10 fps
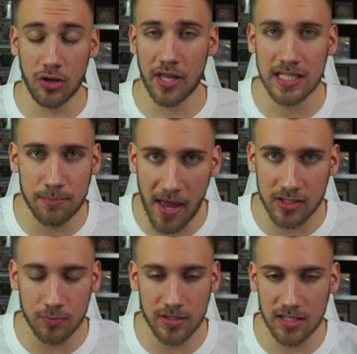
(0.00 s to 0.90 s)
not expect
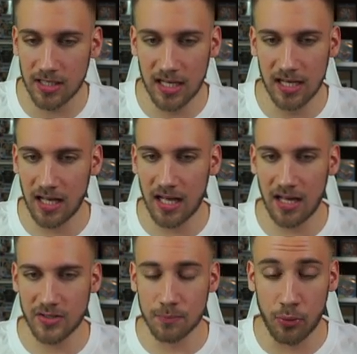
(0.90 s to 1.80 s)
to be
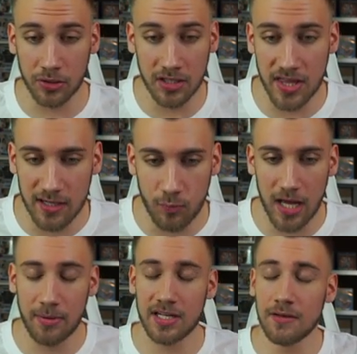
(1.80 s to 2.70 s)
supported that
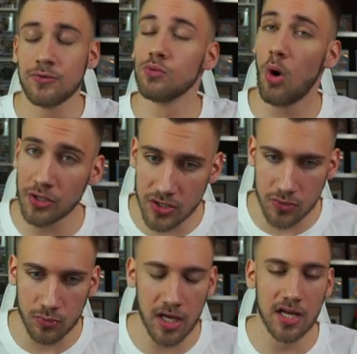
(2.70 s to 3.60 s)
way. But if you want
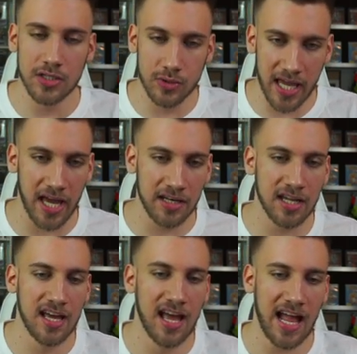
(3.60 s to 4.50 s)
to, you can.
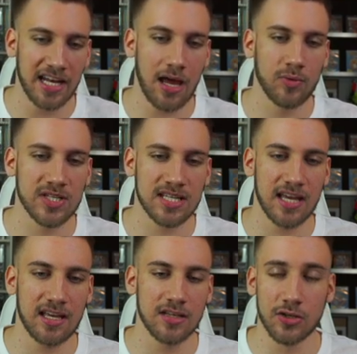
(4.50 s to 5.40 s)
And I will
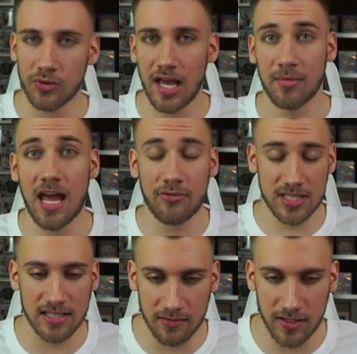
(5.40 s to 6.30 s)
say your name in every
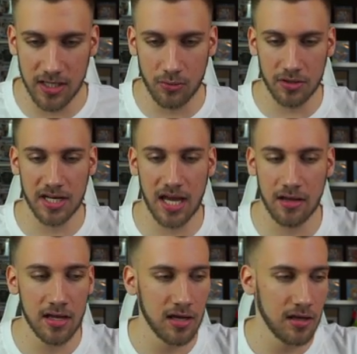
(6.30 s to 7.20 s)
single video that
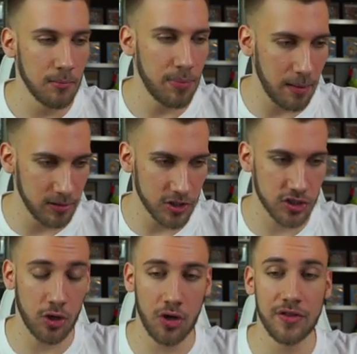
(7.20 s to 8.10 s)
I published
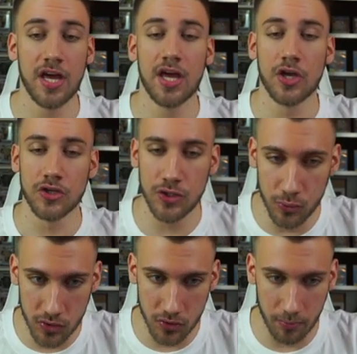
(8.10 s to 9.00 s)
on
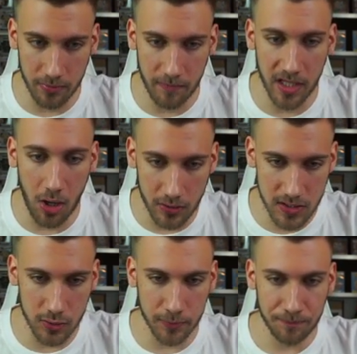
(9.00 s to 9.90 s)
YouTube. And
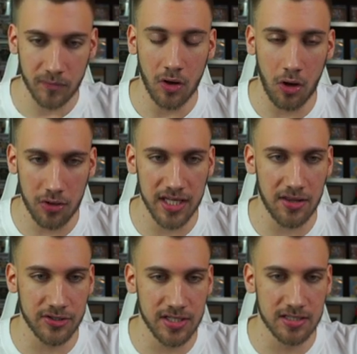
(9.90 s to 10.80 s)
also, all the
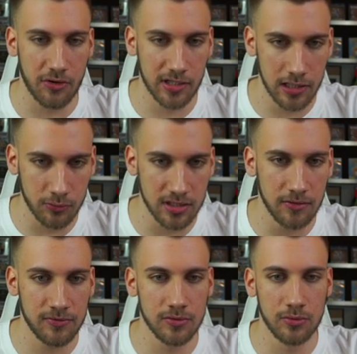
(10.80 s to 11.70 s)
other tiers are included.
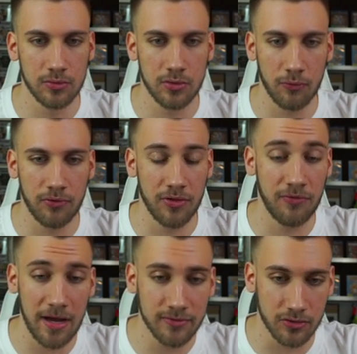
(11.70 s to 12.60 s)
If you go for the
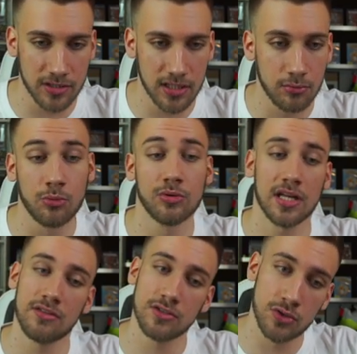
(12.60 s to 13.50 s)
$5 tier, you will
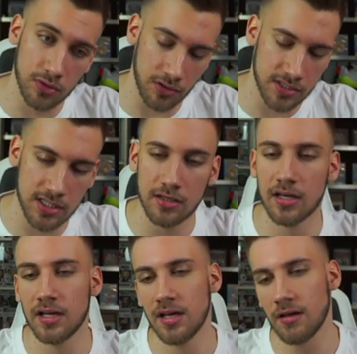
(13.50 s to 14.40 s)
get the $2 tier.
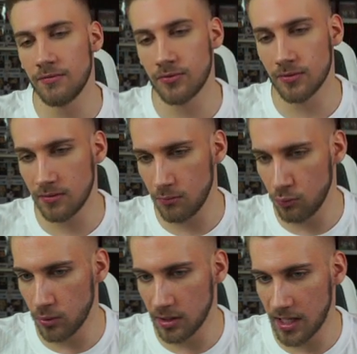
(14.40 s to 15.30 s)
If you
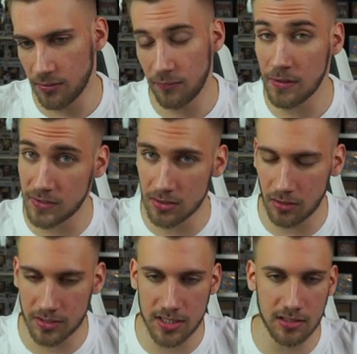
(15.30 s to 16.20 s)
will get the
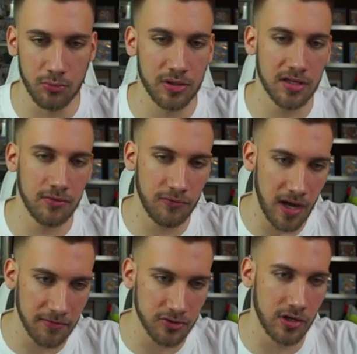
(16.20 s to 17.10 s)
$15 tier, you will get the
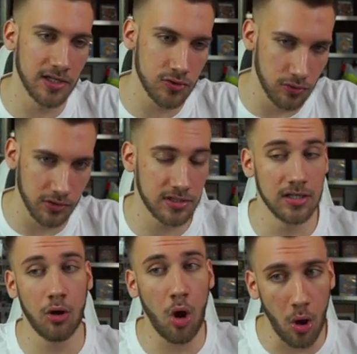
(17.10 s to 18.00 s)
$5 and $2
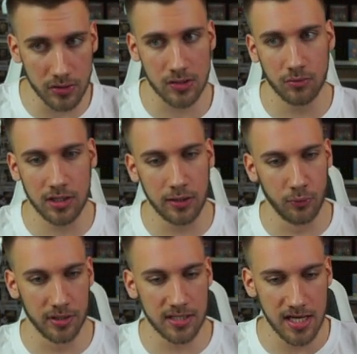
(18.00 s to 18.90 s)
tier also
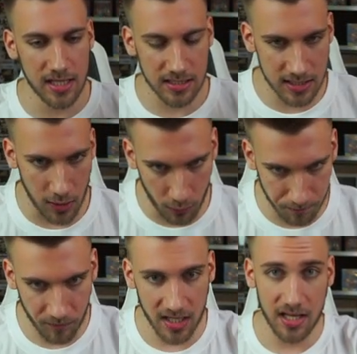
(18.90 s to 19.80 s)
included. So
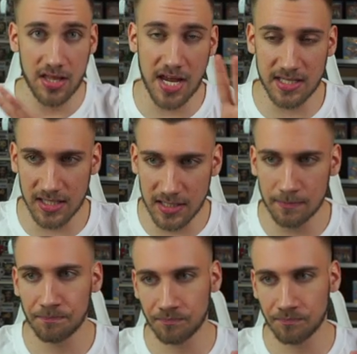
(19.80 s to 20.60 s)
that is it.